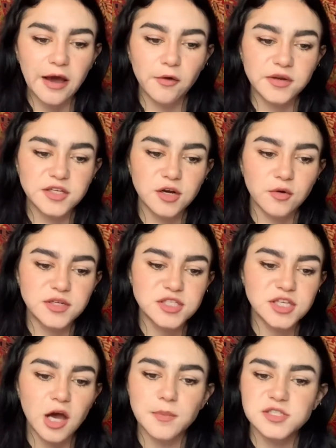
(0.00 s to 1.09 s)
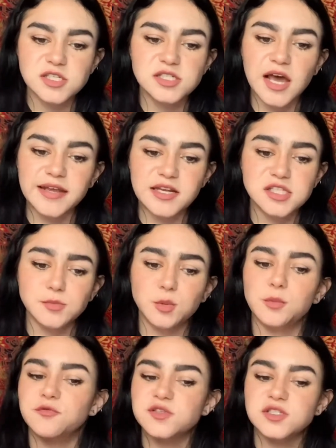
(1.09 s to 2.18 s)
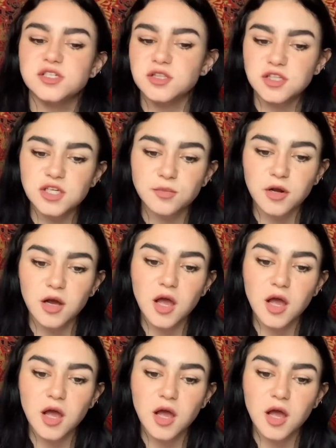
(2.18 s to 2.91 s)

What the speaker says: into the opposite side as the moon moves into Libra.